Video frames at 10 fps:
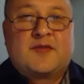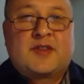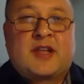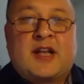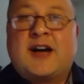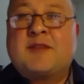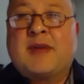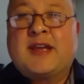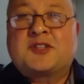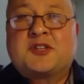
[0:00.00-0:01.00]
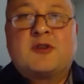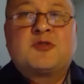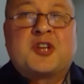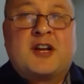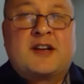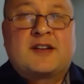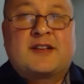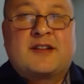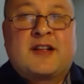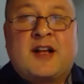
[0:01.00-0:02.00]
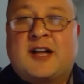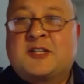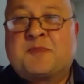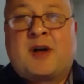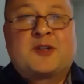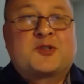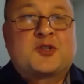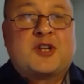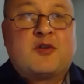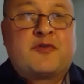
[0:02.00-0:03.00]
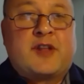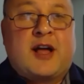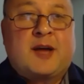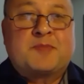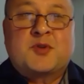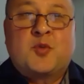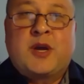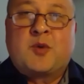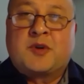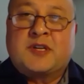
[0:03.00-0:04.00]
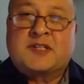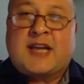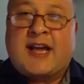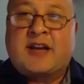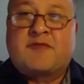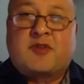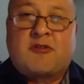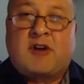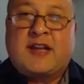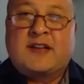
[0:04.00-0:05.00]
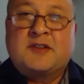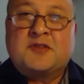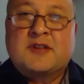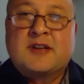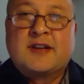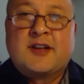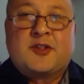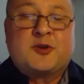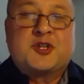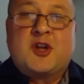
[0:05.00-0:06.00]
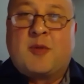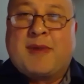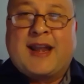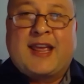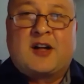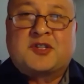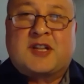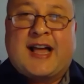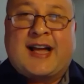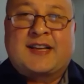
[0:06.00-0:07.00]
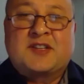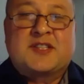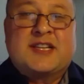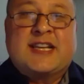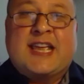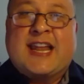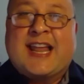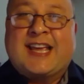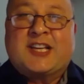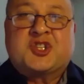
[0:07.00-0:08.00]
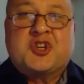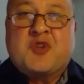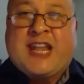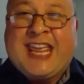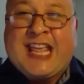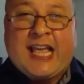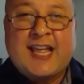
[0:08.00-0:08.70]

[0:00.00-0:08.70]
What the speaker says: God makes no junk. God sponsors no flops. We were designed for greatness. There's nobody else like us. The DNA is unique.